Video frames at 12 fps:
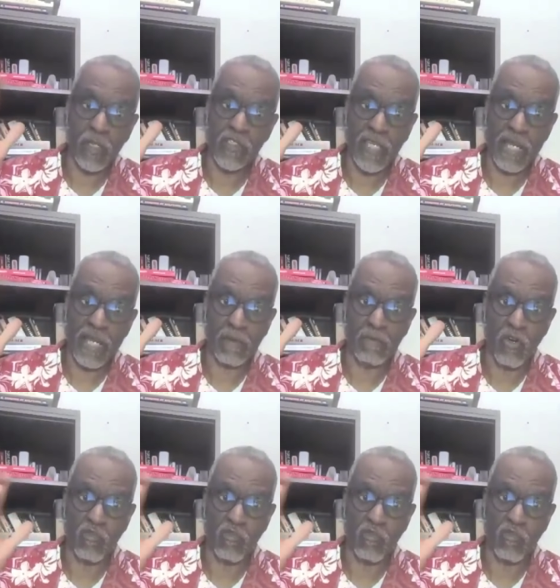US labor
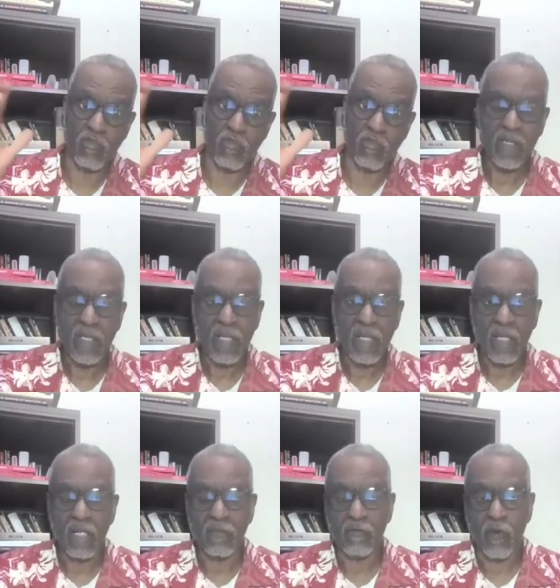movement,
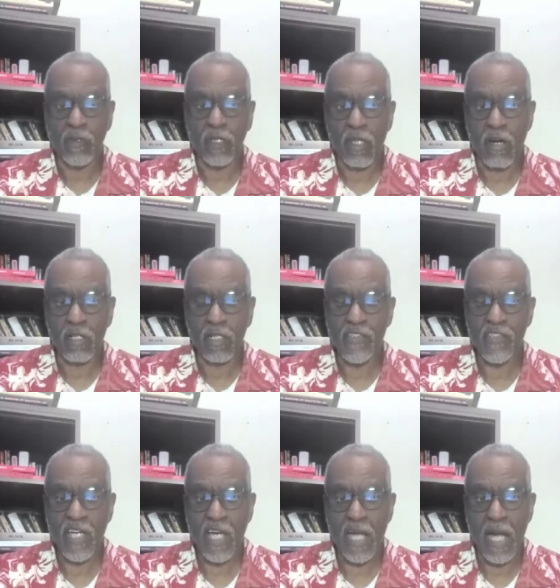for the longest
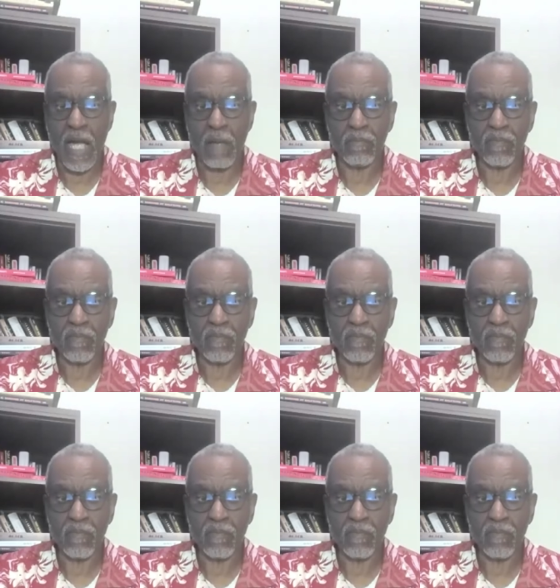time,